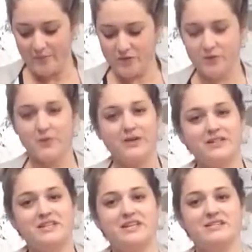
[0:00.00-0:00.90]
So we wanted
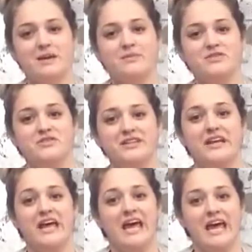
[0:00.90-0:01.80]
to take this opportunity
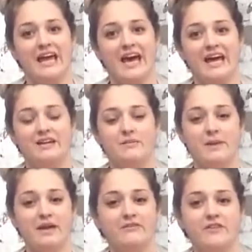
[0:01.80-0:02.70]
and kind of
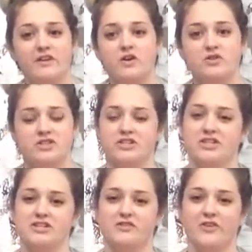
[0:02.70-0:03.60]
make a video
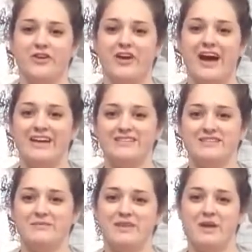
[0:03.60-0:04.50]
series for you guys of
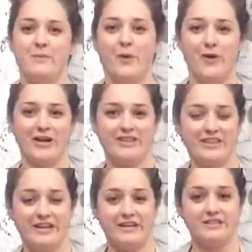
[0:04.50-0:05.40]
some of the important
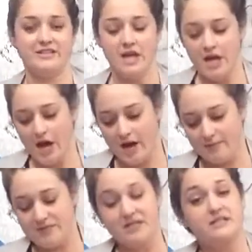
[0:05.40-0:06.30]
things
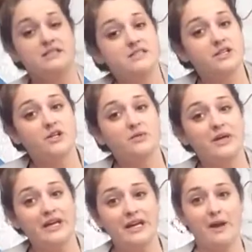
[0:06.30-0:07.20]
to consider
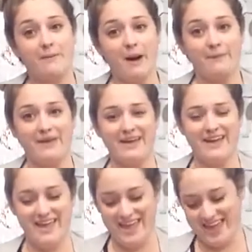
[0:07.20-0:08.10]
when getting a puppy,
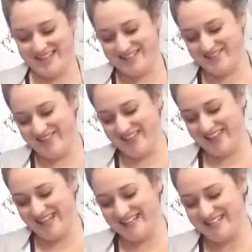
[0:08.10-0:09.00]
and some of the
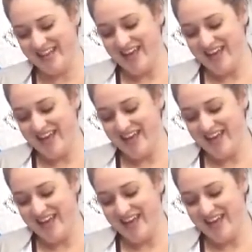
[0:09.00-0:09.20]
things